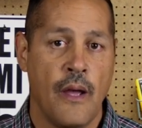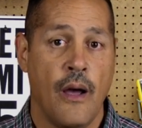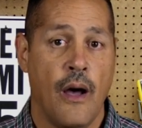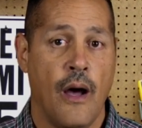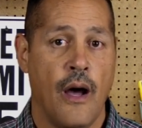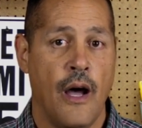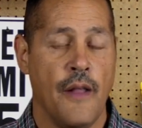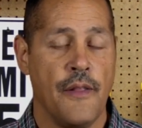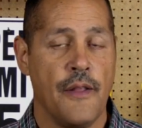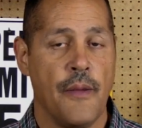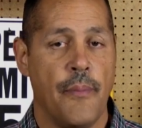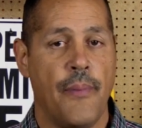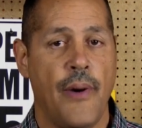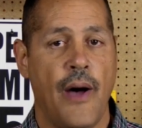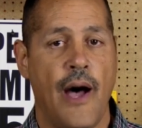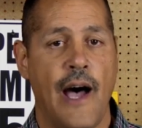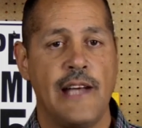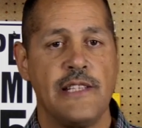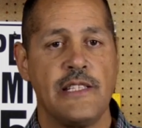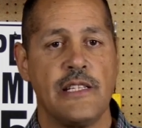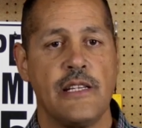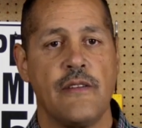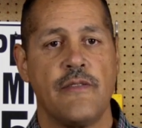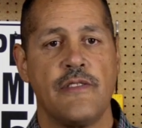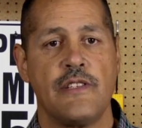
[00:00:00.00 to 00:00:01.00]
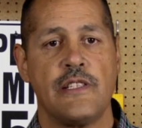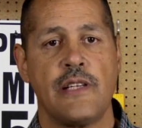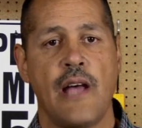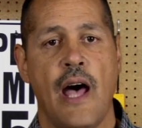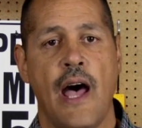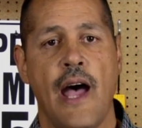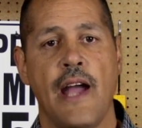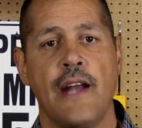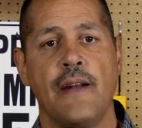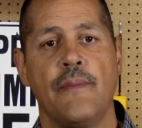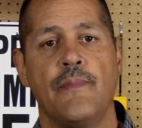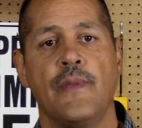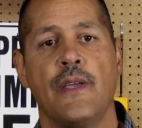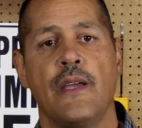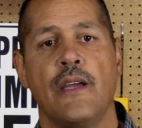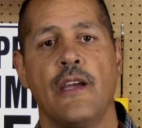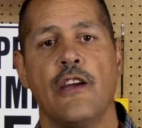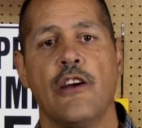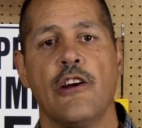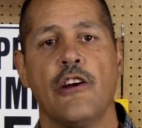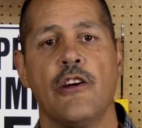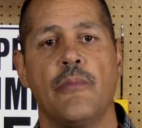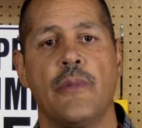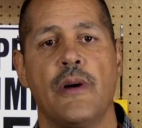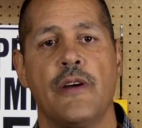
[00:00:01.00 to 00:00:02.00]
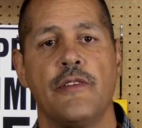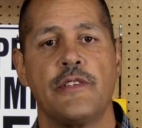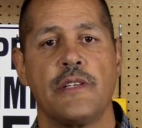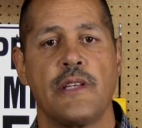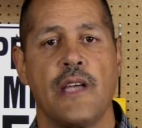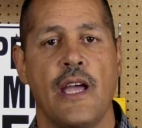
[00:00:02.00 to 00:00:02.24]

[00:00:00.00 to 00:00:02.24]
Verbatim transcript: On the positive side, earmuffs